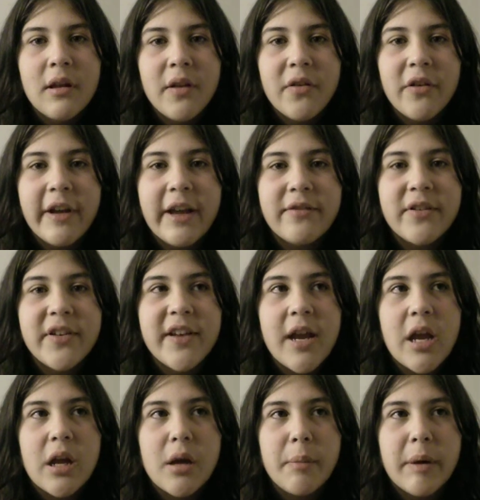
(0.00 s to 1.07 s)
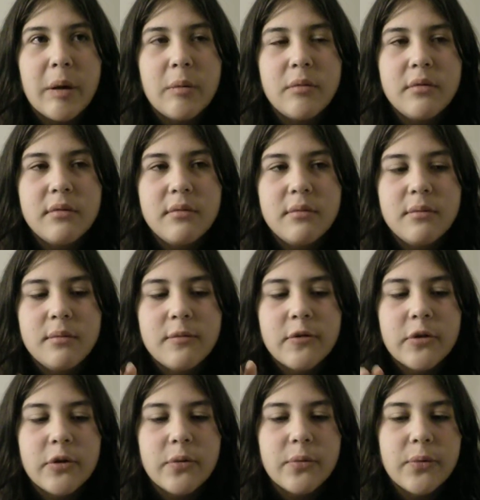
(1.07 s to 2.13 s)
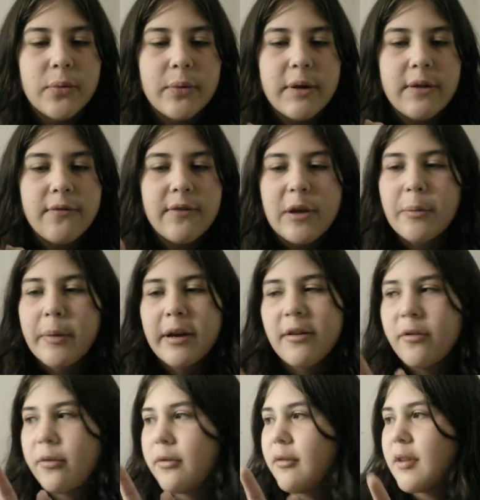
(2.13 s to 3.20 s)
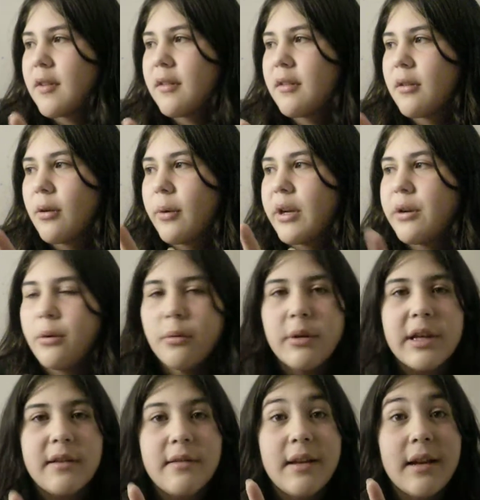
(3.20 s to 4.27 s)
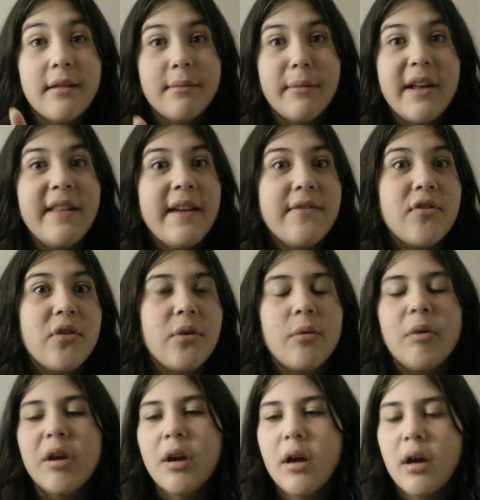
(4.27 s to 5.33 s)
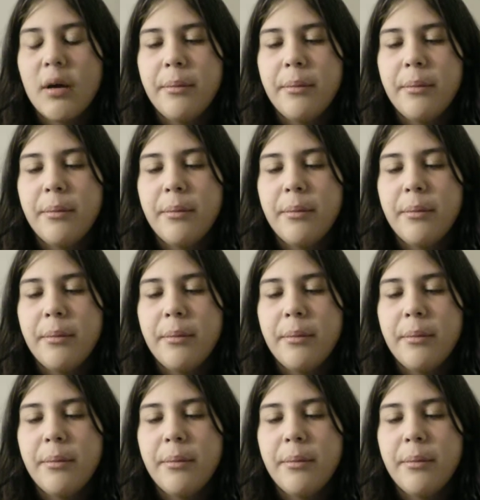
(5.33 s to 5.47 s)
That's all I have to say about her ruining vampires, so I don't get, like, my life suit.